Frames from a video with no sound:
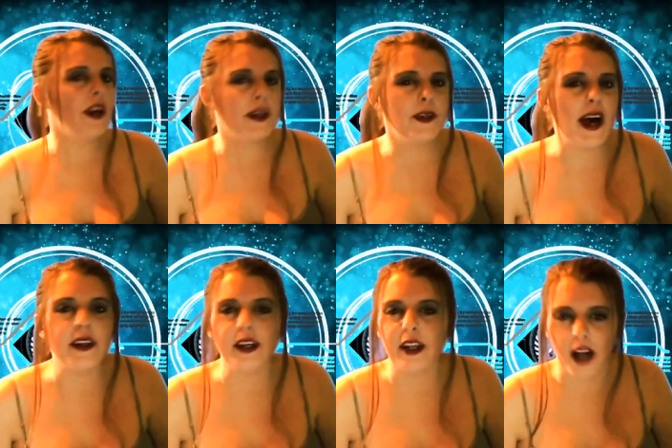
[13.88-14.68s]
What
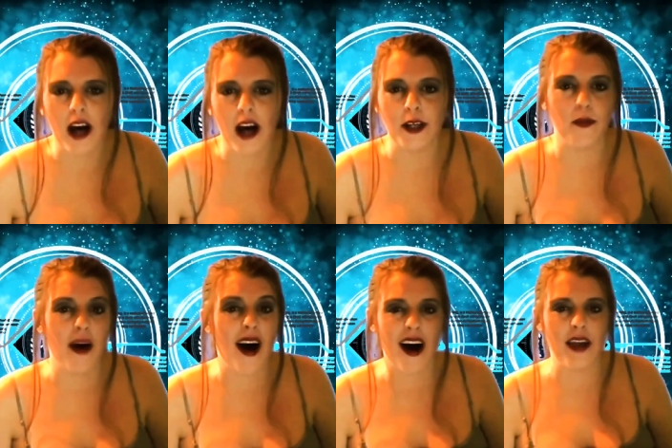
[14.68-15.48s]
exactly lies
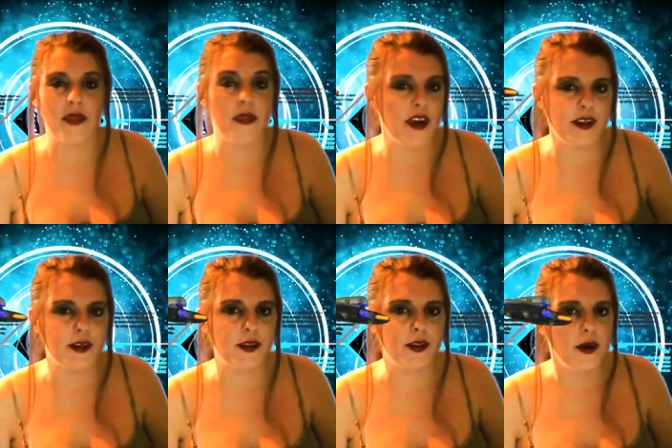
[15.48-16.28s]
behind
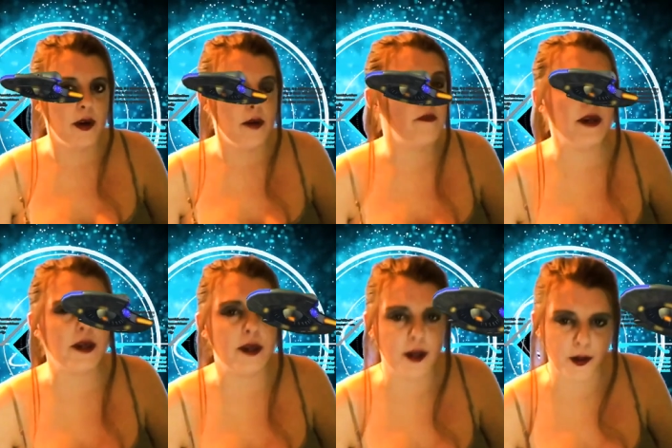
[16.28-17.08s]
this
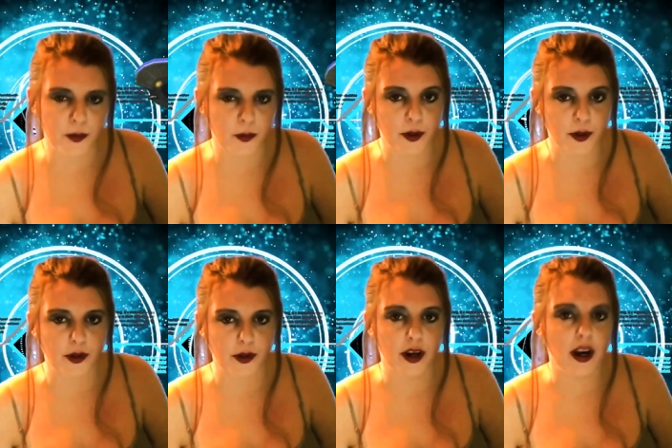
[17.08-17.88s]

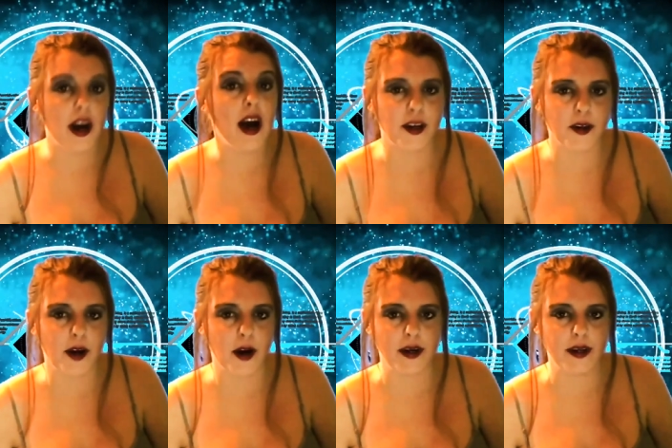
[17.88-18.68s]
peculiar
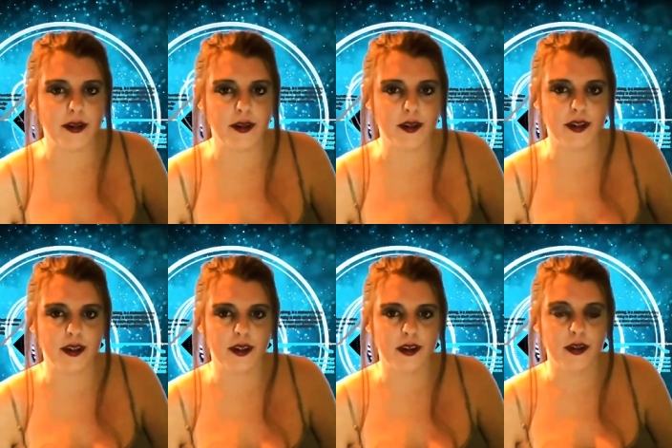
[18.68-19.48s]
occurrence?
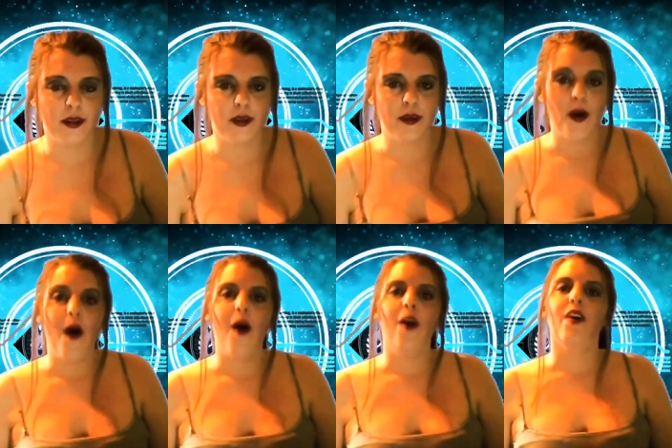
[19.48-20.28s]

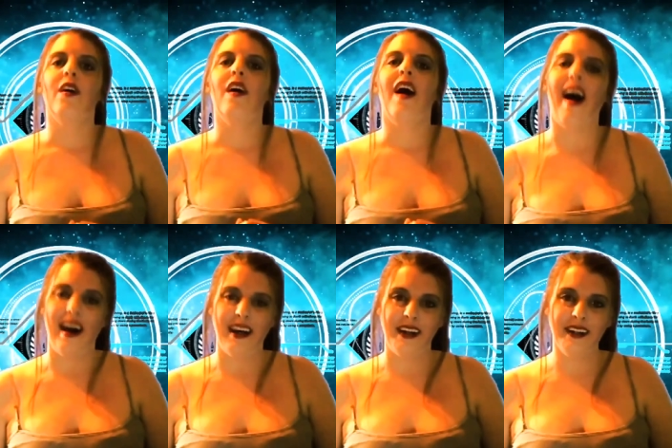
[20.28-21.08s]

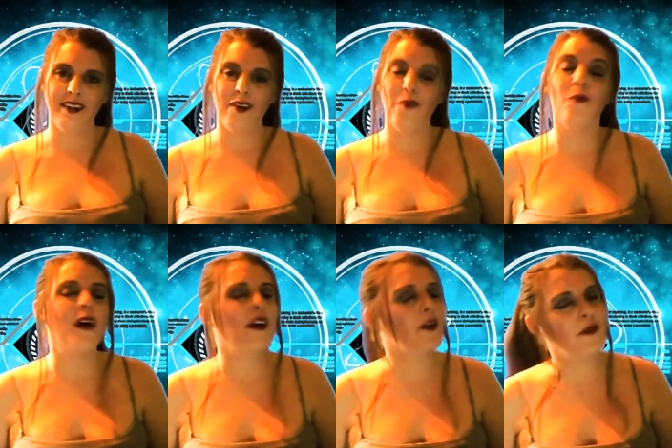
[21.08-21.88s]
Hi, and
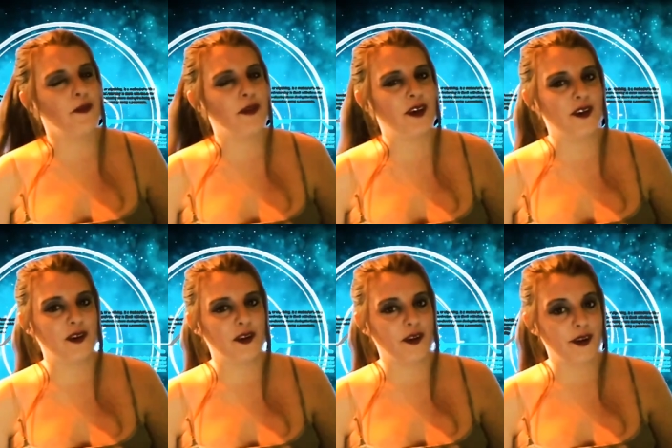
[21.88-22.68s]
welcome to
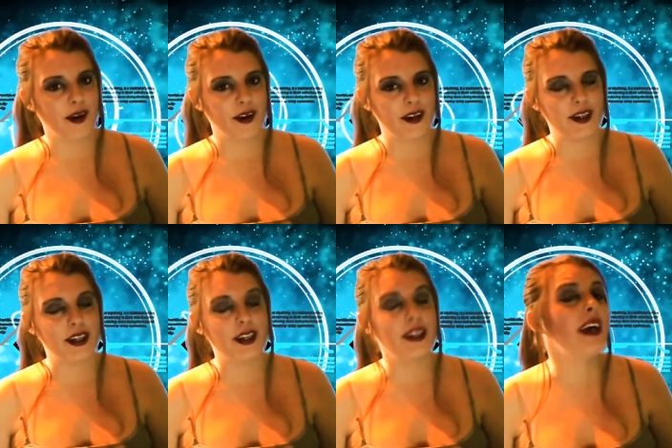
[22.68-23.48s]
Peculiar
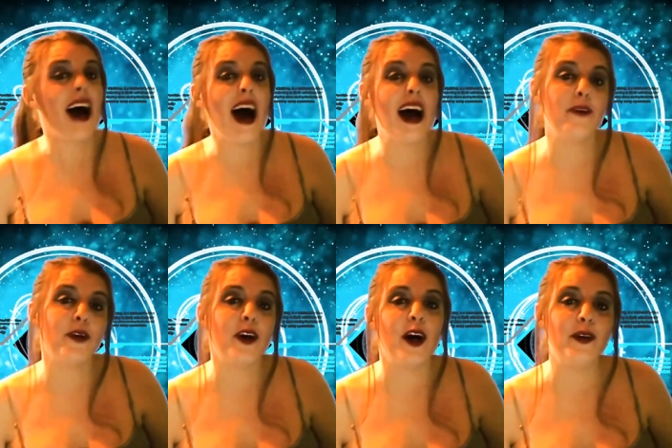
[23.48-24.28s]
Occurrences. I am
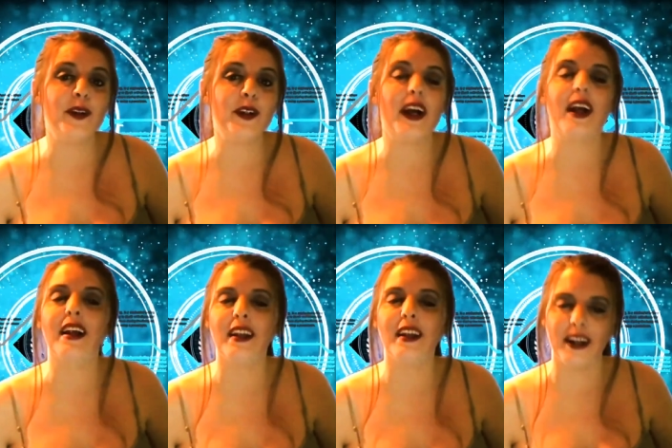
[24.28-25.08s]
your host,
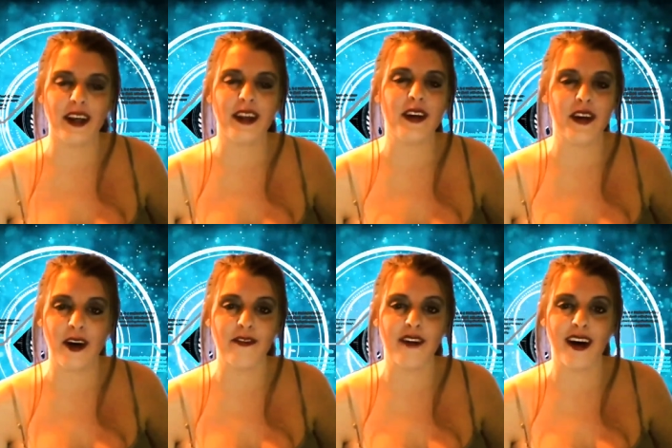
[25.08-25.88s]
Lilith
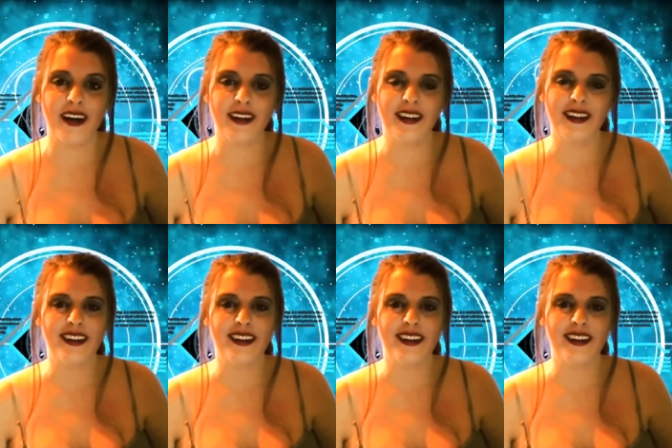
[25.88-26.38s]
Nova